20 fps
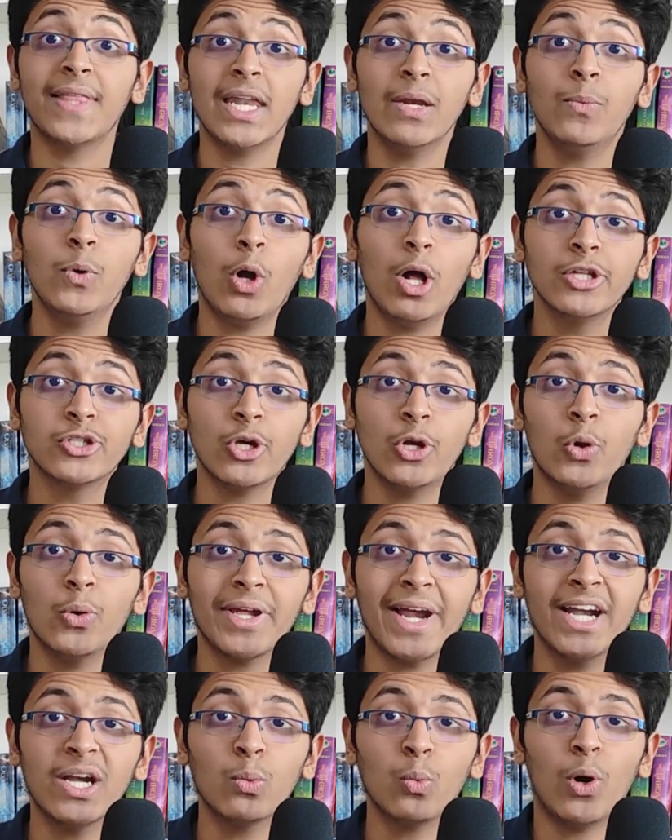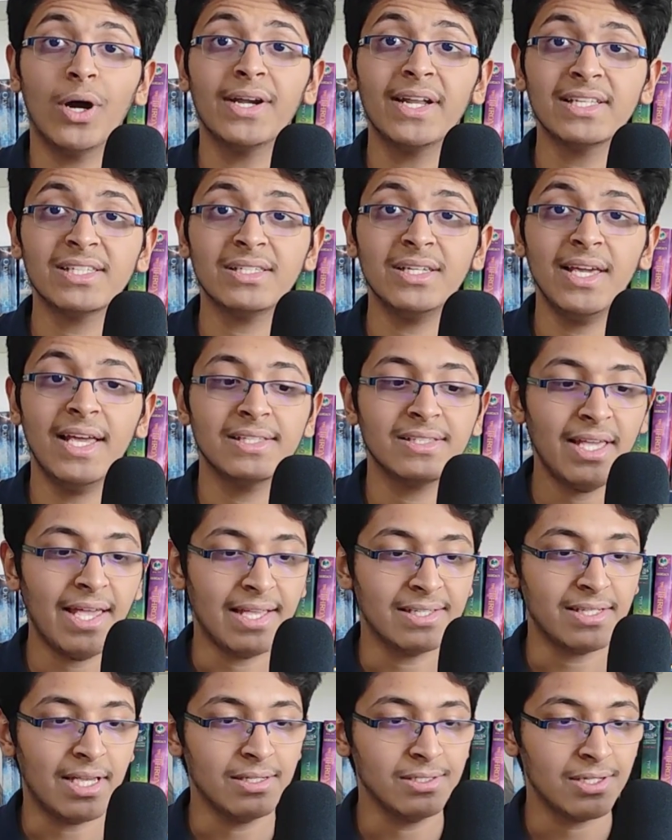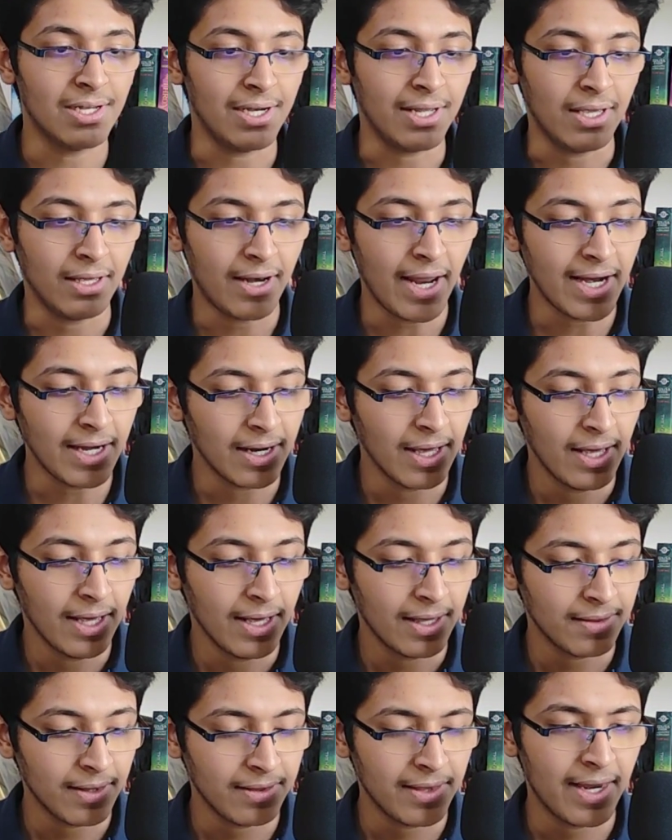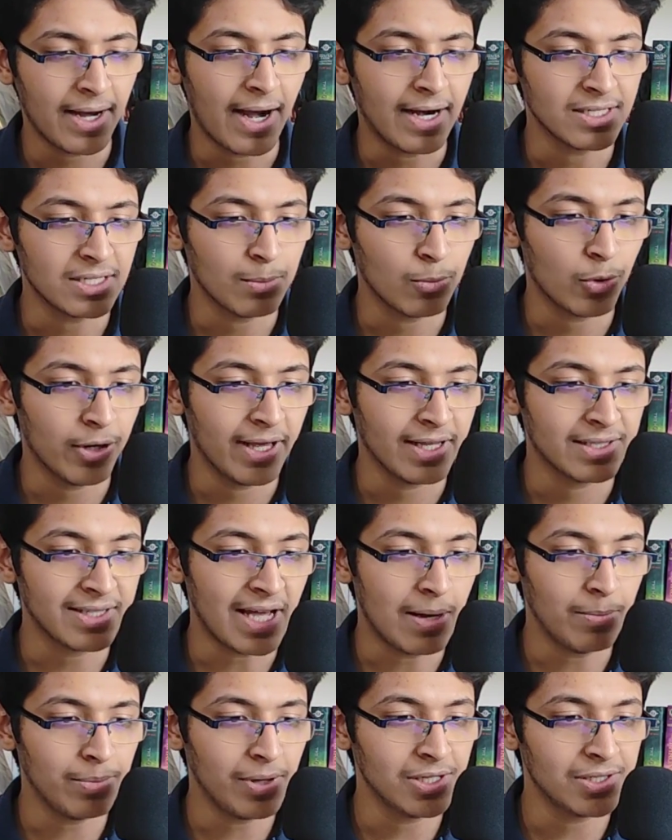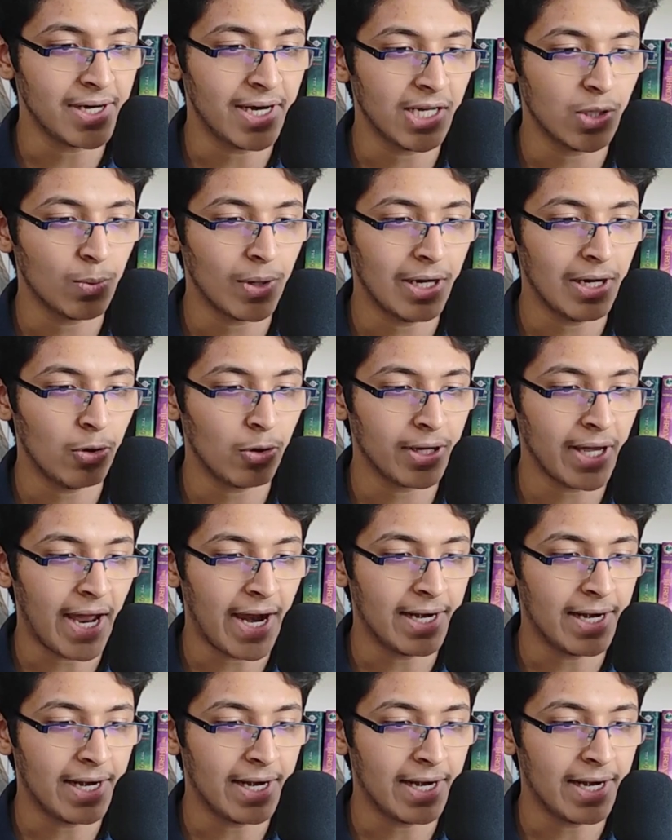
Then we also look at what is DSA essentially, right? There are some good examples that you can look